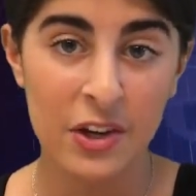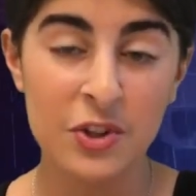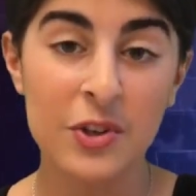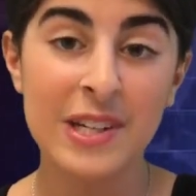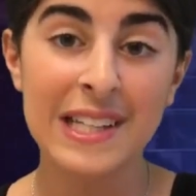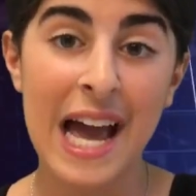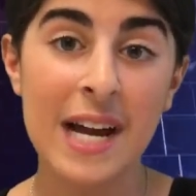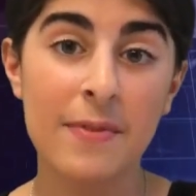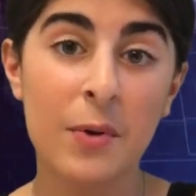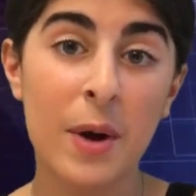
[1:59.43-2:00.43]
Due to lack
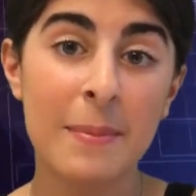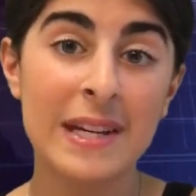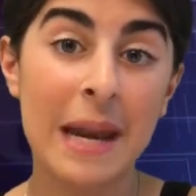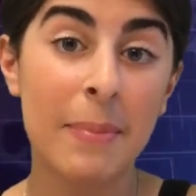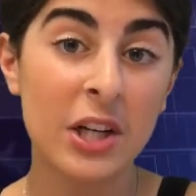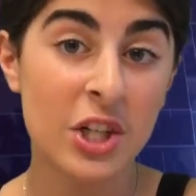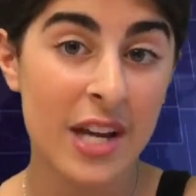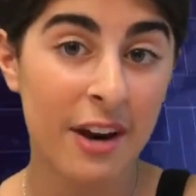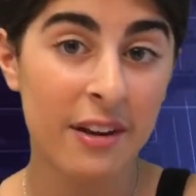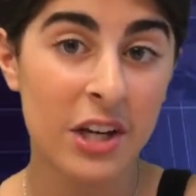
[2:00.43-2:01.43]
of equipment and
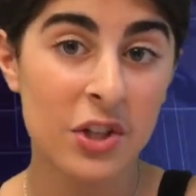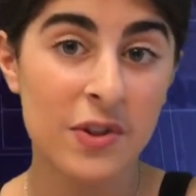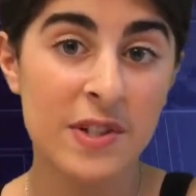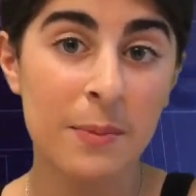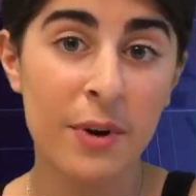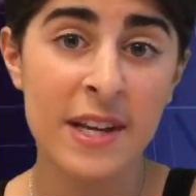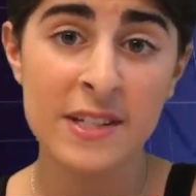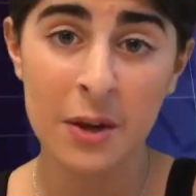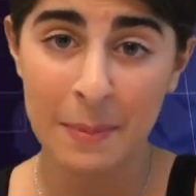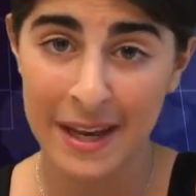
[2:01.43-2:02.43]
budgetary issues, debris is
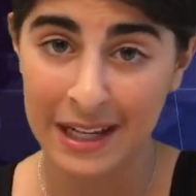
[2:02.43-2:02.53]
not